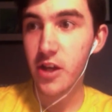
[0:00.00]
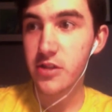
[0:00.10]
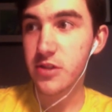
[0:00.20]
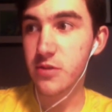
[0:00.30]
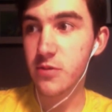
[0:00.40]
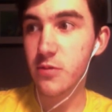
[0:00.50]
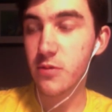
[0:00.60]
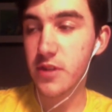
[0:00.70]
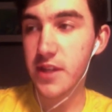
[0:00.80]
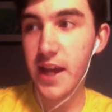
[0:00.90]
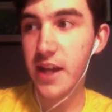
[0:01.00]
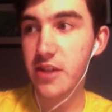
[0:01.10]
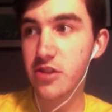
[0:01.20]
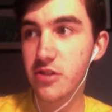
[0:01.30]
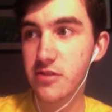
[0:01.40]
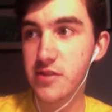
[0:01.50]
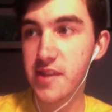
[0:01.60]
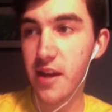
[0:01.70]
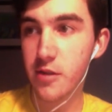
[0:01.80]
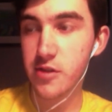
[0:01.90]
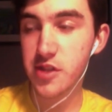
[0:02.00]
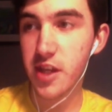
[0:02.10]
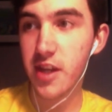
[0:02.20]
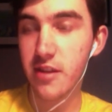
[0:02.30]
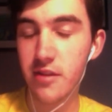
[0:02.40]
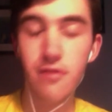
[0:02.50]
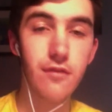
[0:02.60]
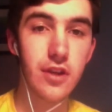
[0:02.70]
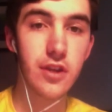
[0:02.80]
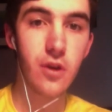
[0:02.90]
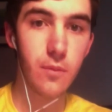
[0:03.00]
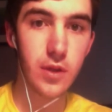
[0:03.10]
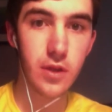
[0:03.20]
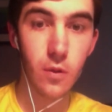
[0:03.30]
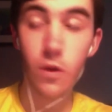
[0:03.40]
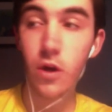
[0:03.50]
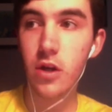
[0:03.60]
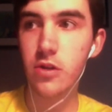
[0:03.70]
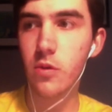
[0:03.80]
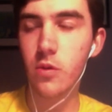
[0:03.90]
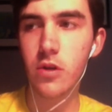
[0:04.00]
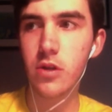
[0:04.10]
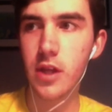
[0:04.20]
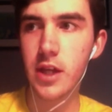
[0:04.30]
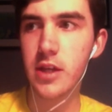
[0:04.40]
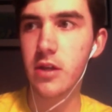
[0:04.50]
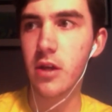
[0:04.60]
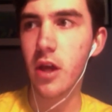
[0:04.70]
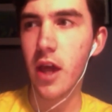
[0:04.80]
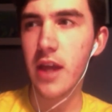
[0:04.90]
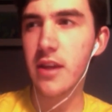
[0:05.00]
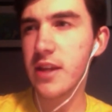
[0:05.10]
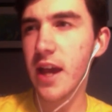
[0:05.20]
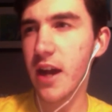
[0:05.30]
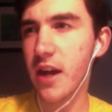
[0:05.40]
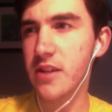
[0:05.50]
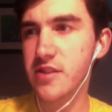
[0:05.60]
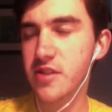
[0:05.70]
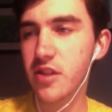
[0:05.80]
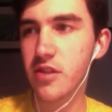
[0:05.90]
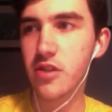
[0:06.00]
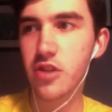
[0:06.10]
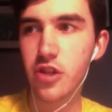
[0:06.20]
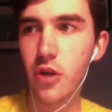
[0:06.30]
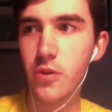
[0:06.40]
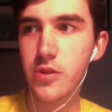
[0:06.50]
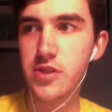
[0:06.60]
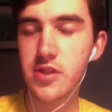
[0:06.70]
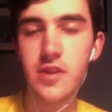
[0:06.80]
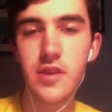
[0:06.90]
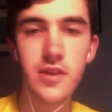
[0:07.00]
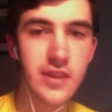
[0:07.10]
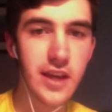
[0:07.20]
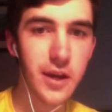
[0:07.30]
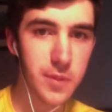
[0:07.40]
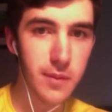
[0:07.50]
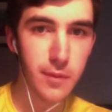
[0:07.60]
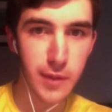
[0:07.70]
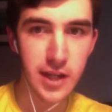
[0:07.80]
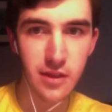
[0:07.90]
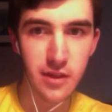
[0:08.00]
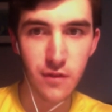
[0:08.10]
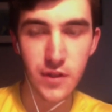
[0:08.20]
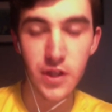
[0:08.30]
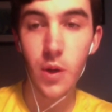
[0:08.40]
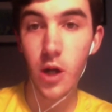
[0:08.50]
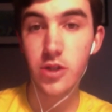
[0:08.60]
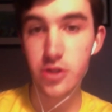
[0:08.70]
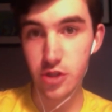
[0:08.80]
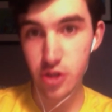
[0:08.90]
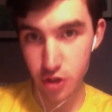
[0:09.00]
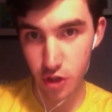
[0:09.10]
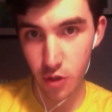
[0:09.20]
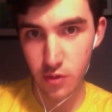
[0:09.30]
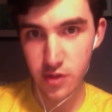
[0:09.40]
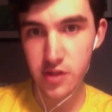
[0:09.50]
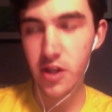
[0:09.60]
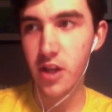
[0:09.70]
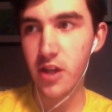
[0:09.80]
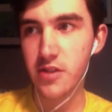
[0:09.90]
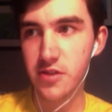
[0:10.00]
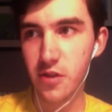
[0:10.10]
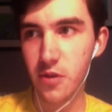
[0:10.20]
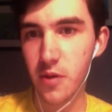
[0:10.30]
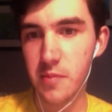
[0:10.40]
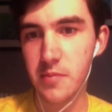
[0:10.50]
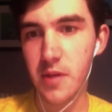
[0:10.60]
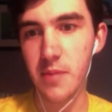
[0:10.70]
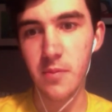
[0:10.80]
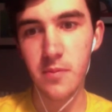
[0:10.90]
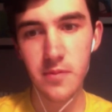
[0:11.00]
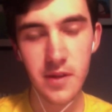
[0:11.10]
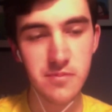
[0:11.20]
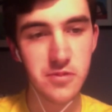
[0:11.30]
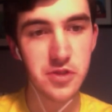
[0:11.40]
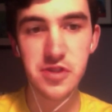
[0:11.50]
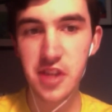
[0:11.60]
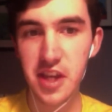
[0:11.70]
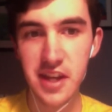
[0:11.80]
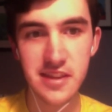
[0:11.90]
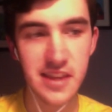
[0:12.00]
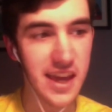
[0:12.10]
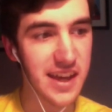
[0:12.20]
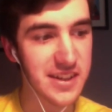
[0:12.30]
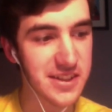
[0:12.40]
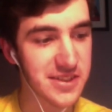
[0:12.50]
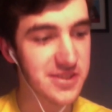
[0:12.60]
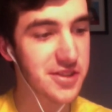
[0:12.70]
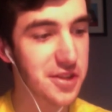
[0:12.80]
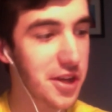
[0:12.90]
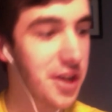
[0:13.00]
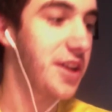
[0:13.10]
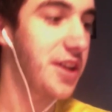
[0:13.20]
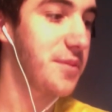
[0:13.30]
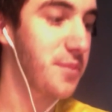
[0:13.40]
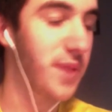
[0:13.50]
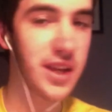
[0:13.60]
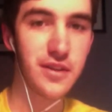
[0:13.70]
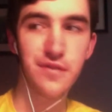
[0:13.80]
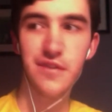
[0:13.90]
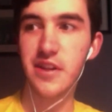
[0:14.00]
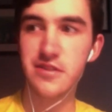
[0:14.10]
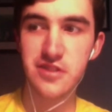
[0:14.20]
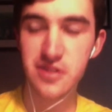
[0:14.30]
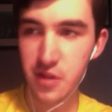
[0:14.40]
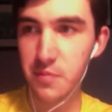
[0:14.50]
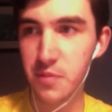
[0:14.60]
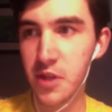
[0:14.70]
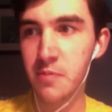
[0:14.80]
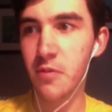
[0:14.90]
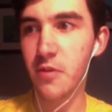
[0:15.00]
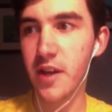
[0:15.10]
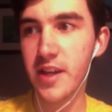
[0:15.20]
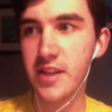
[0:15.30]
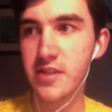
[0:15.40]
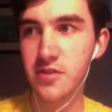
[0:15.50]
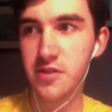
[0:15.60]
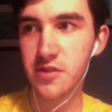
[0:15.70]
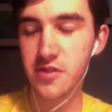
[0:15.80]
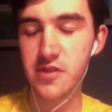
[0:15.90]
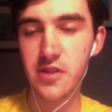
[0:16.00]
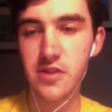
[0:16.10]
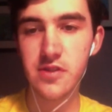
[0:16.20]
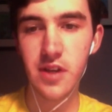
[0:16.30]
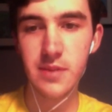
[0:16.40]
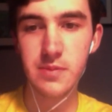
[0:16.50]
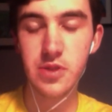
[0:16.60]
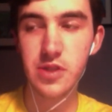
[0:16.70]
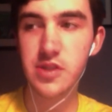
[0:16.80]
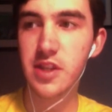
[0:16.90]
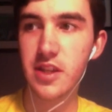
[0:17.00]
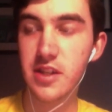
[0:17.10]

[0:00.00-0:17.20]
to do the actions that are seen in this video. Be Or, or like, and yeah, honestly, the jokes that are probably made in this video are just jokes. So I'm, I'm, I'm just saying that because might offend some people, I guess. So I'm just saying that